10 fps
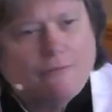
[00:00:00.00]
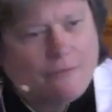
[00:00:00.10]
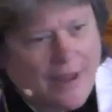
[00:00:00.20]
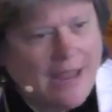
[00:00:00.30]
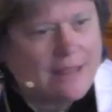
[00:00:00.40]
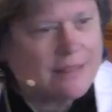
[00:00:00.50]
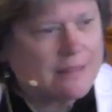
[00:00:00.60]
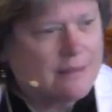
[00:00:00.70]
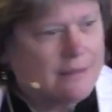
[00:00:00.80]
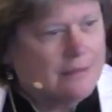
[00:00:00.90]

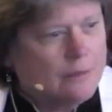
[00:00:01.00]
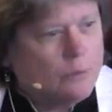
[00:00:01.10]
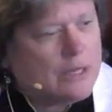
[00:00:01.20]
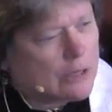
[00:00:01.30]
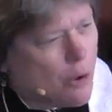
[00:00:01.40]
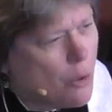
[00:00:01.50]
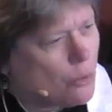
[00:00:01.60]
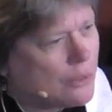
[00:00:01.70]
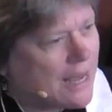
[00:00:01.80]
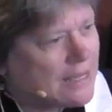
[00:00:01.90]
faith, we can
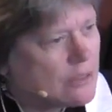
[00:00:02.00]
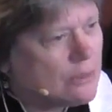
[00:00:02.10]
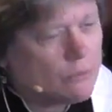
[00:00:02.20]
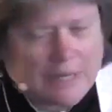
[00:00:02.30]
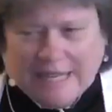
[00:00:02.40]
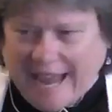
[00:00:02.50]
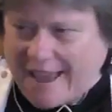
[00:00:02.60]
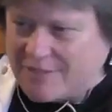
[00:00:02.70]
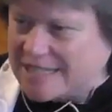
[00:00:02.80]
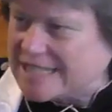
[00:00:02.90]
hold on to it. We can have the